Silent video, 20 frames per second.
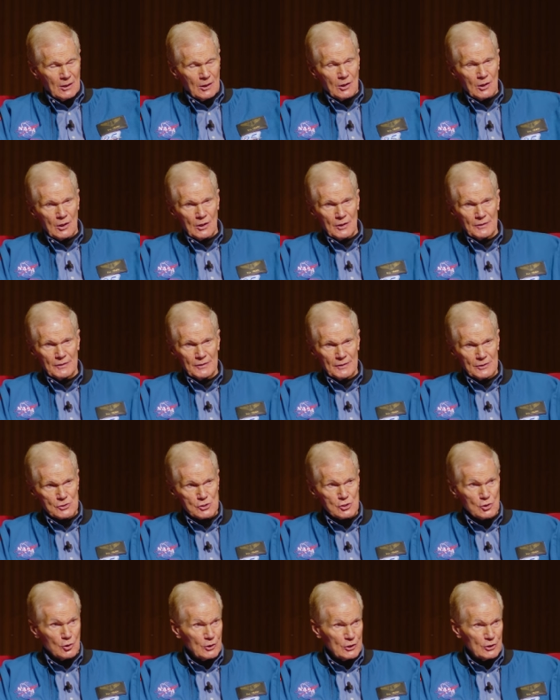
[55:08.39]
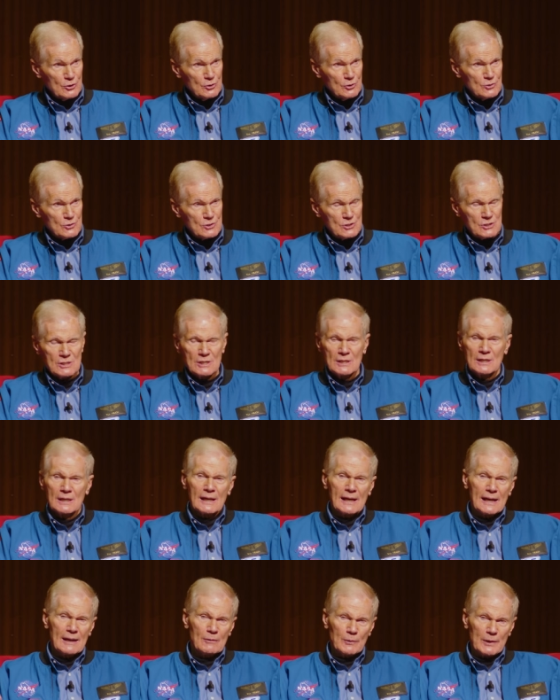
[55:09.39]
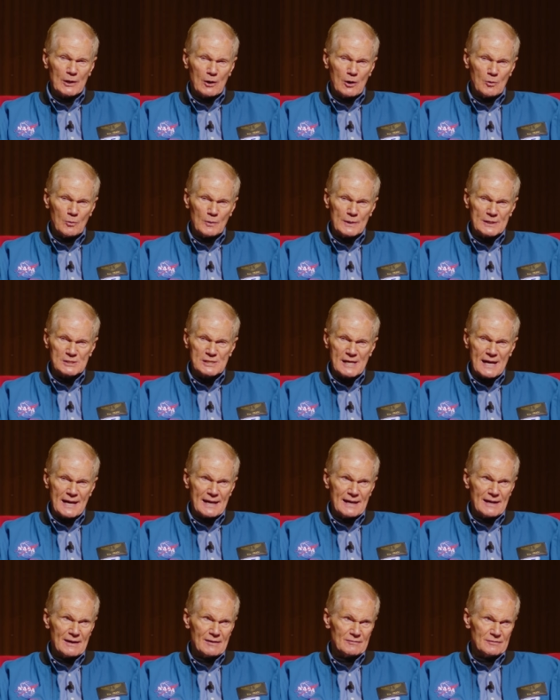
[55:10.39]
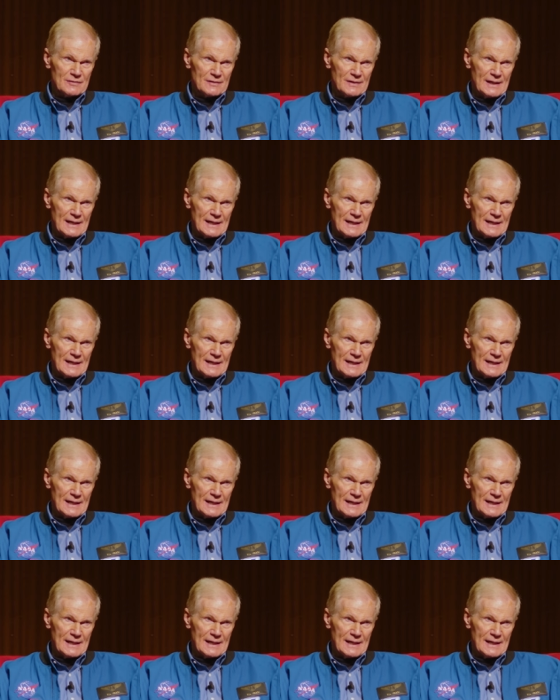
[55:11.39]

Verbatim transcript: on the Soyuz, and we always have